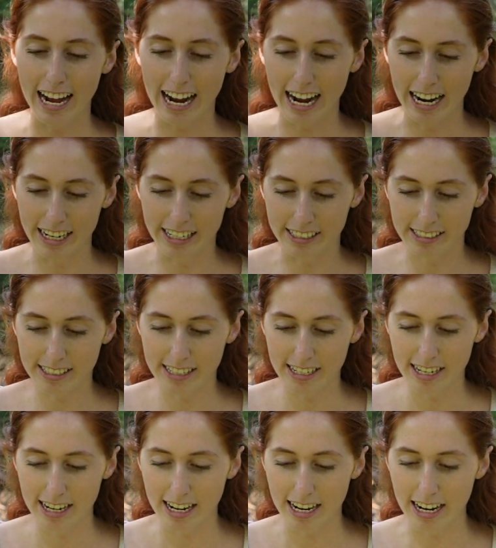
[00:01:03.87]
And
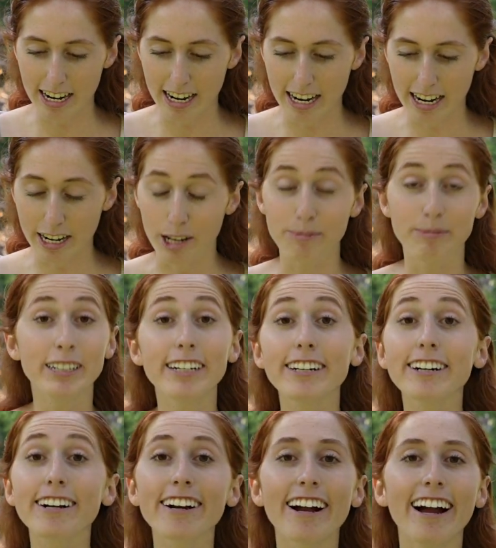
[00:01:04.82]
I'm
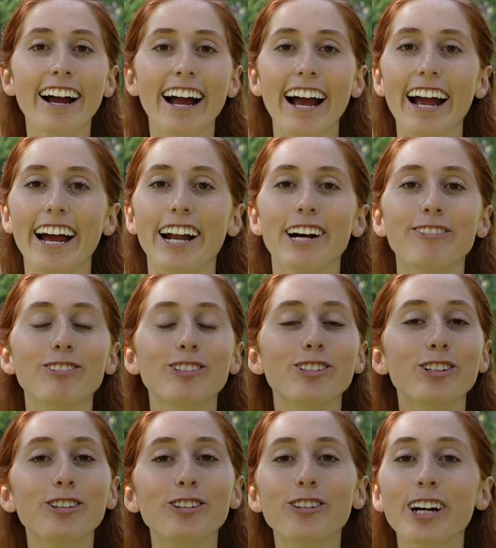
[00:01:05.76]
here and I'm
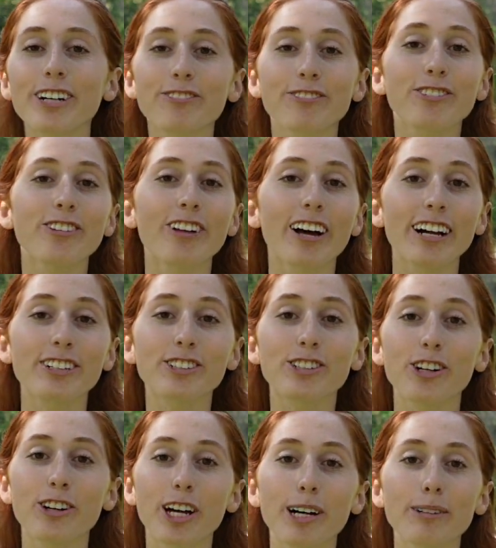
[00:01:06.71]
so grateful I
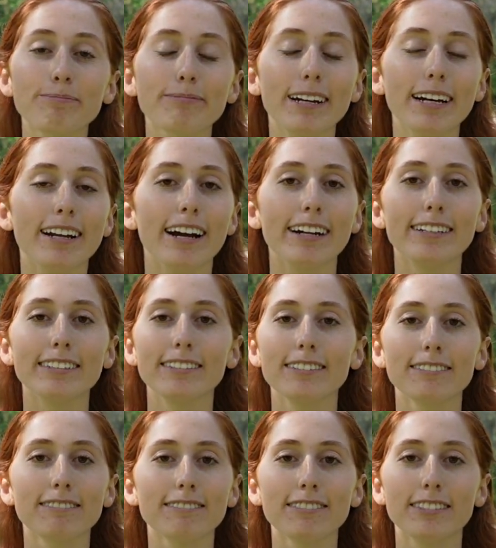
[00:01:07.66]
showed up and I
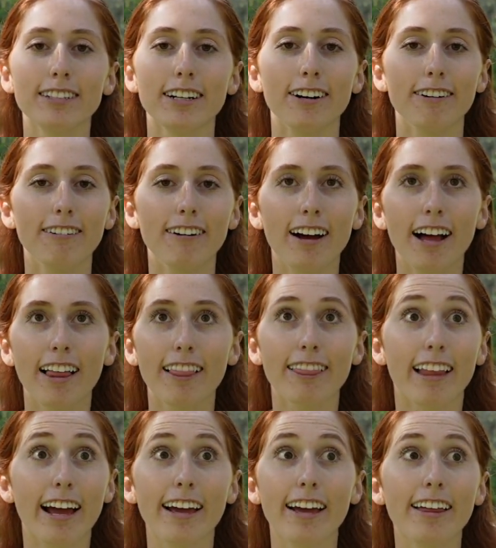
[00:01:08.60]
didn't, you know,
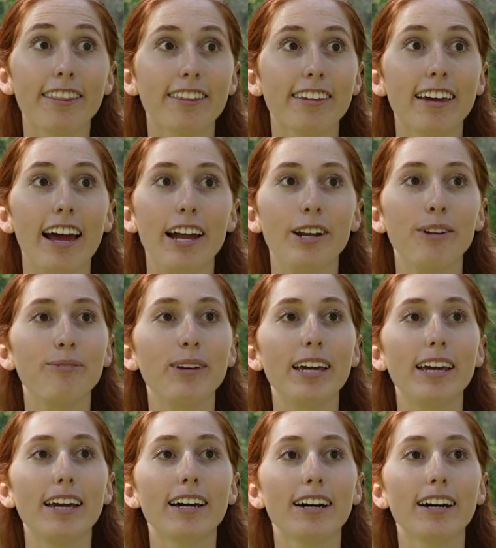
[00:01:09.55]
let the enemy